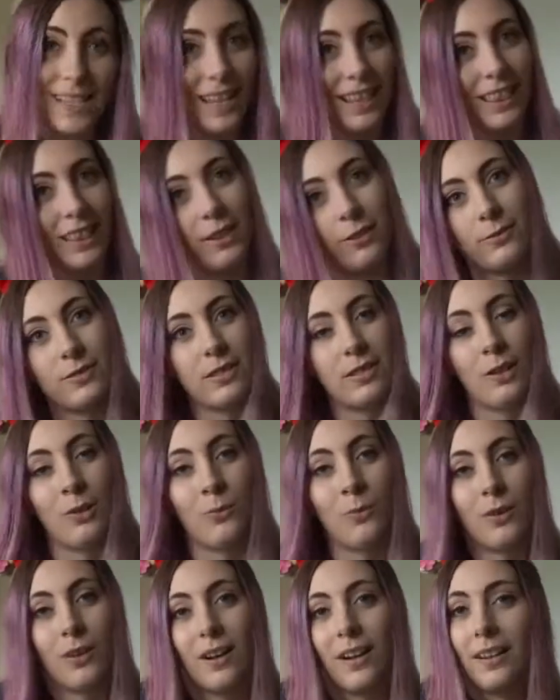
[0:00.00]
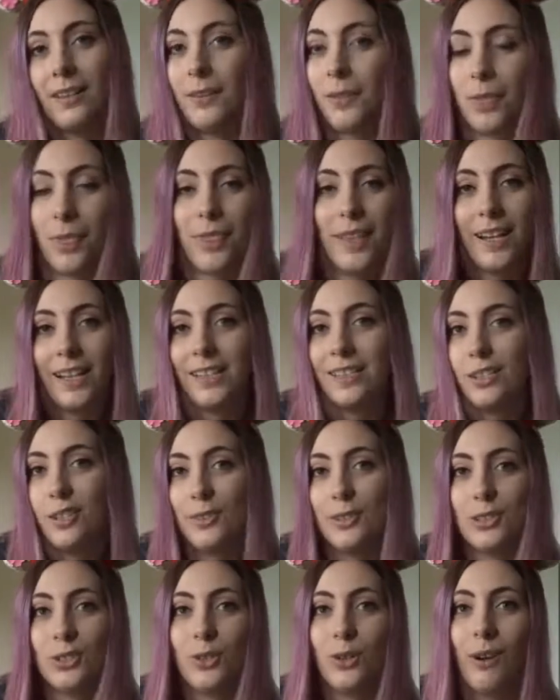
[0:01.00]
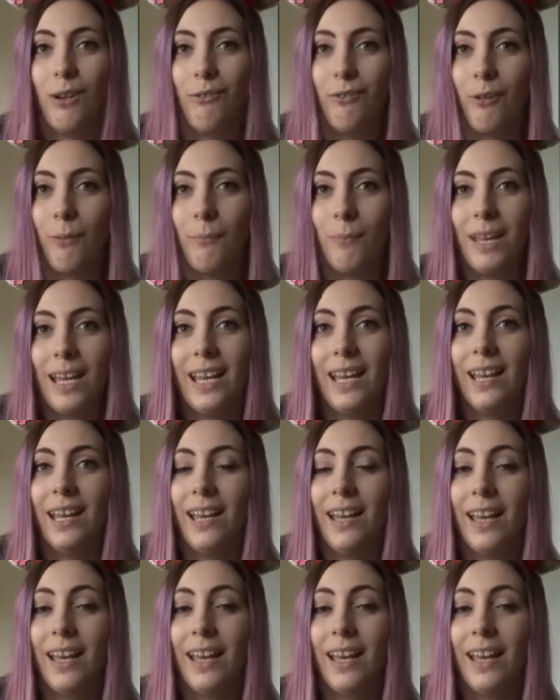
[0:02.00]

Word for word: I'd love to know what kind of things you enjoy from me.